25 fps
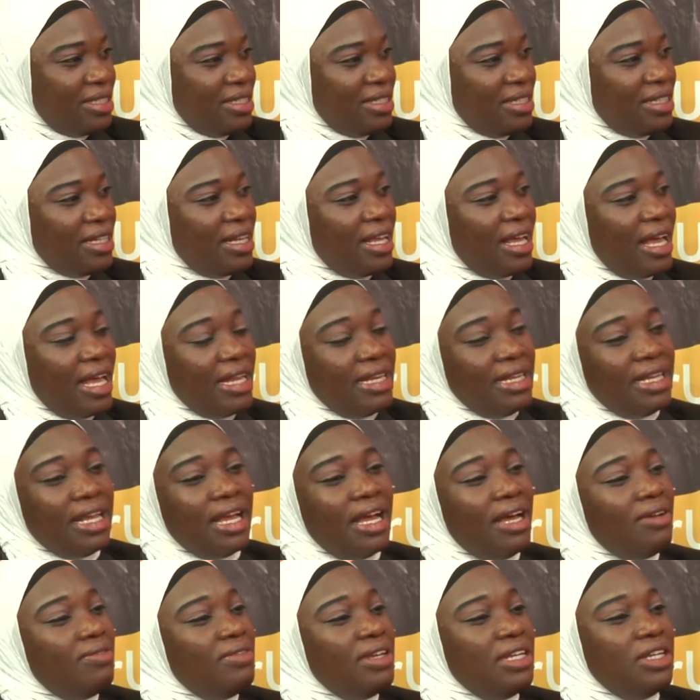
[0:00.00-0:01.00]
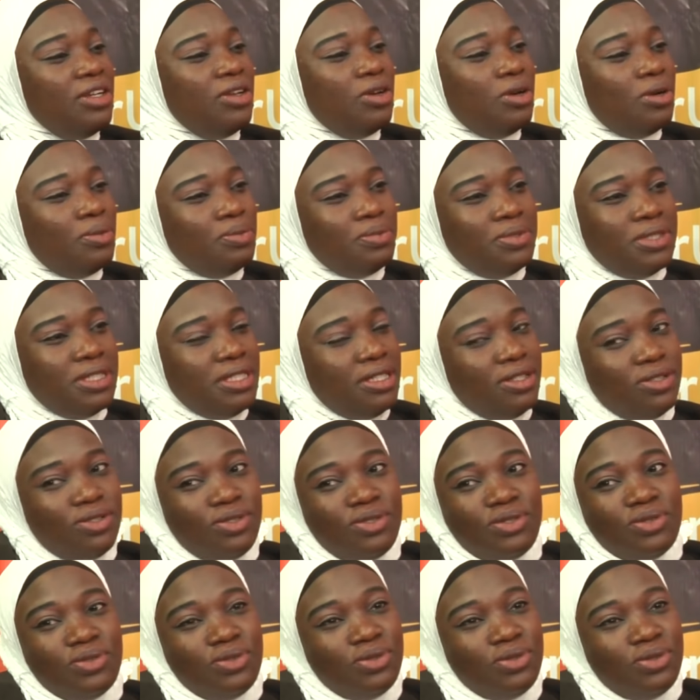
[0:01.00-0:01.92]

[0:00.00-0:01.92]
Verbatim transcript: Mm -hmm. I didn't have any option, mm -hmm.